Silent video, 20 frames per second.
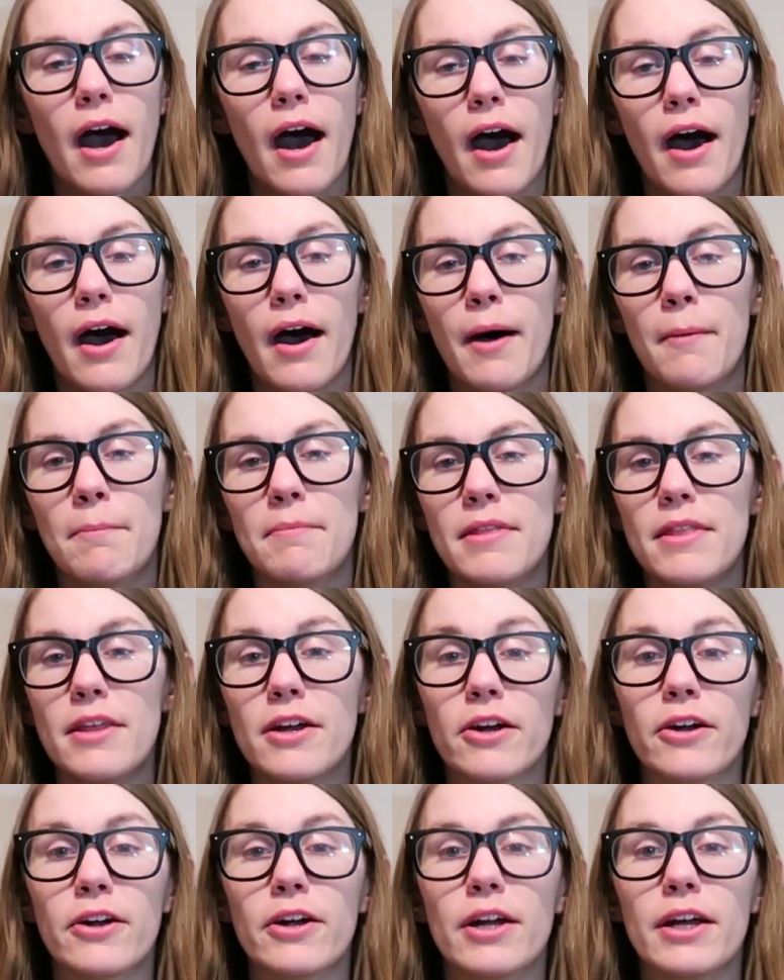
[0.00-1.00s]

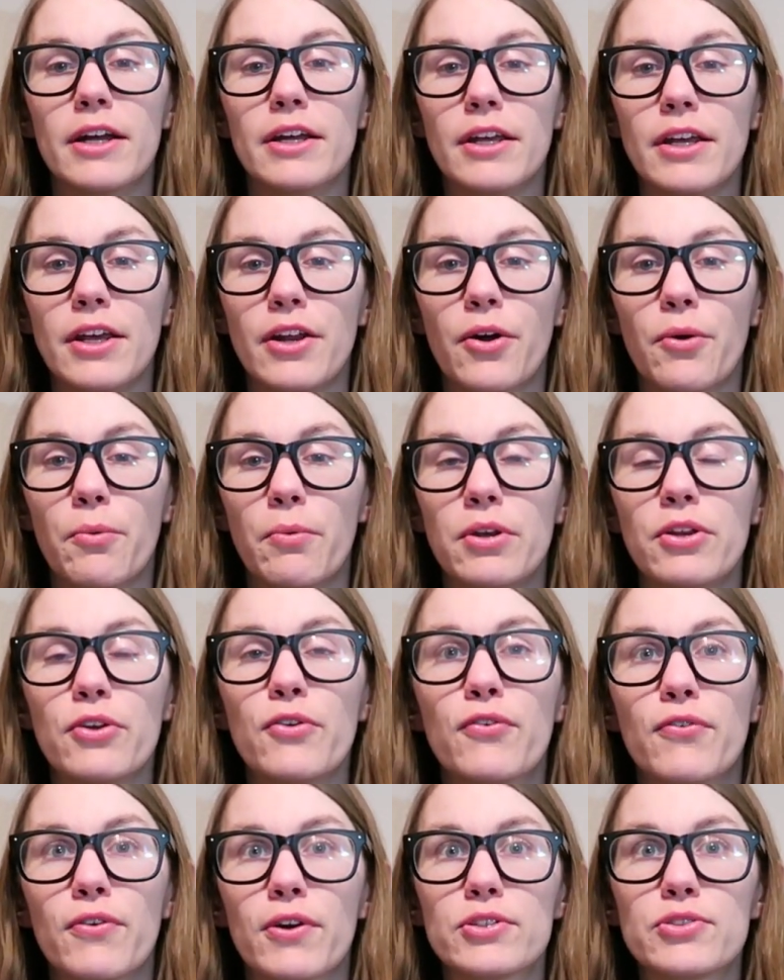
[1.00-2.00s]
You know, when
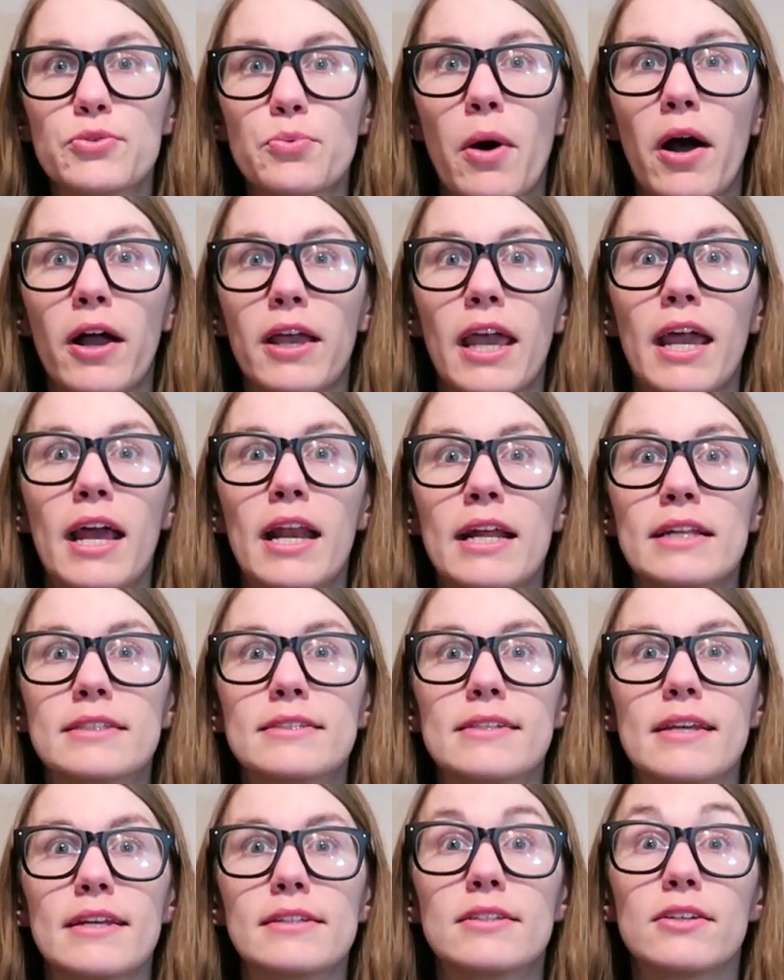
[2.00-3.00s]
you first walk in,
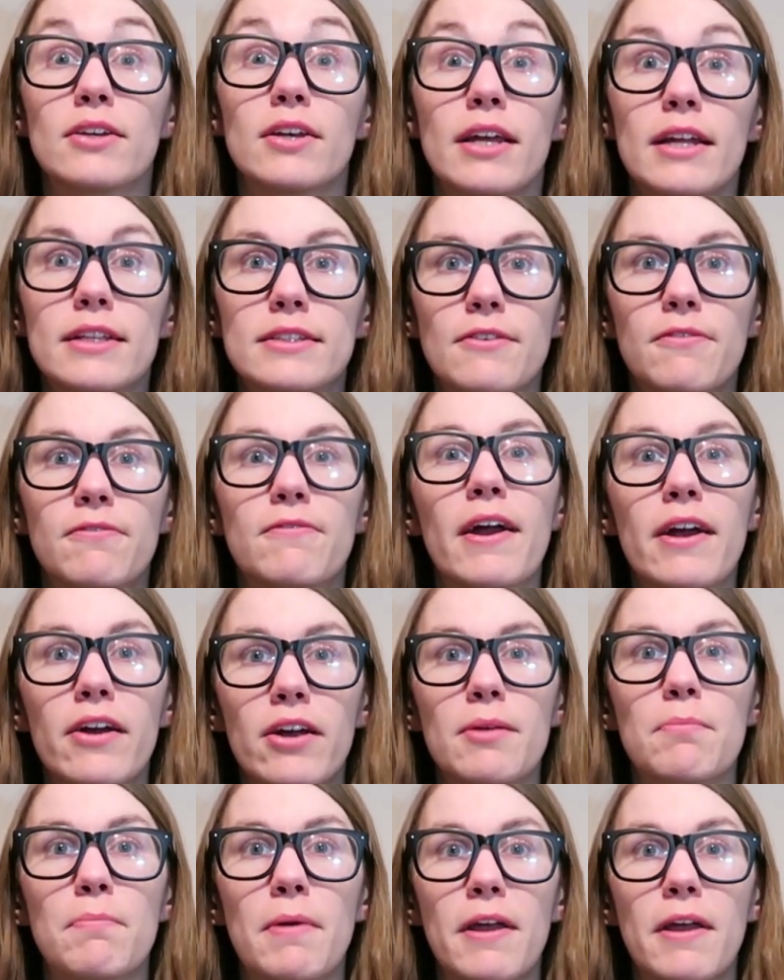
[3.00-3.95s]
it's a very